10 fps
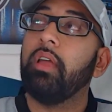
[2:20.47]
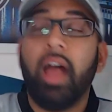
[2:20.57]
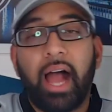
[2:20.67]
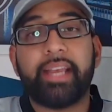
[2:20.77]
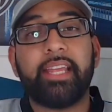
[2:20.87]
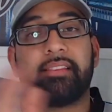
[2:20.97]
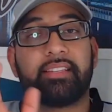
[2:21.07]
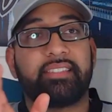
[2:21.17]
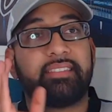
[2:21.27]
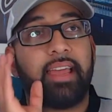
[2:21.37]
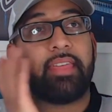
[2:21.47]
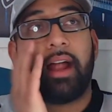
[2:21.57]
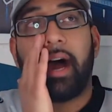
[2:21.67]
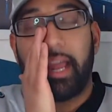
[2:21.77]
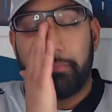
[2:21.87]
need to say
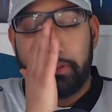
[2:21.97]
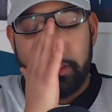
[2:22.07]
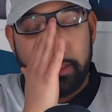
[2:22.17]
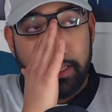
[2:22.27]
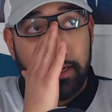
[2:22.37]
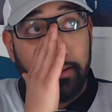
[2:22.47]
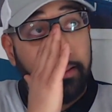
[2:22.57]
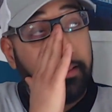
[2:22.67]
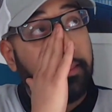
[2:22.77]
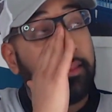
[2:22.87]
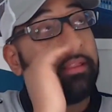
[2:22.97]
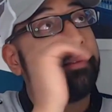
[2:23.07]
that I am a little